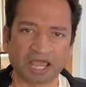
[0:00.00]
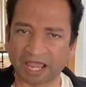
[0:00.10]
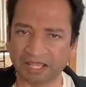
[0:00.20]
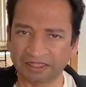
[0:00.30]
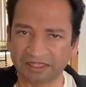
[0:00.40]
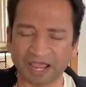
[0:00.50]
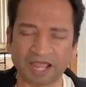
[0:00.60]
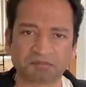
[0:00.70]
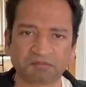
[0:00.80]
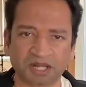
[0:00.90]
and
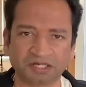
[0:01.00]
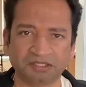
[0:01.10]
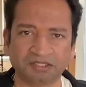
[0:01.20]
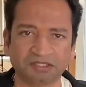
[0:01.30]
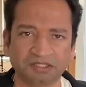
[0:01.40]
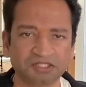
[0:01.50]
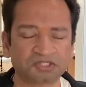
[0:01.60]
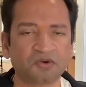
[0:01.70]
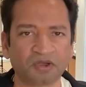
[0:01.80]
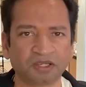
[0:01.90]
that money is
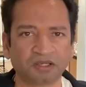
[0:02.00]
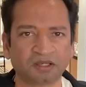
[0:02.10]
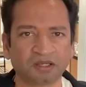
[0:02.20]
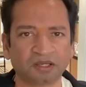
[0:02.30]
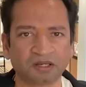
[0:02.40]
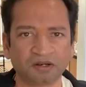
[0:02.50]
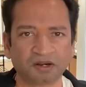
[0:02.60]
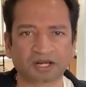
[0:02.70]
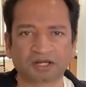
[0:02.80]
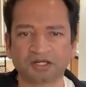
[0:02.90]
going
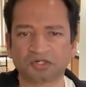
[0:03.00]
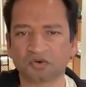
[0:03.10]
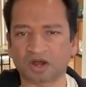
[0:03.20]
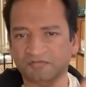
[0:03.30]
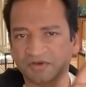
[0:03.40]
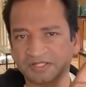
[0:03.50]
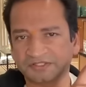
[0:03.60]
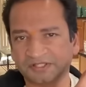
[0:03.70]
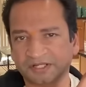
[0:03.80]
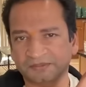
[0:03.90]
directly to
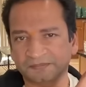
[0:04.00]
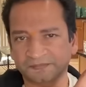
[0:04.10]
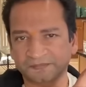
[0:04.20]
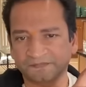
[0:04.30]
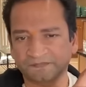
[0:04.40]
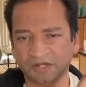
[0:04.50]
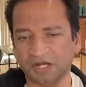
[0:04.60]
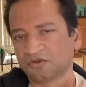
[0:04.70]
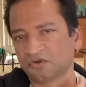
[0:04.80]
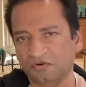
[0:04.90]
Afghanistan, and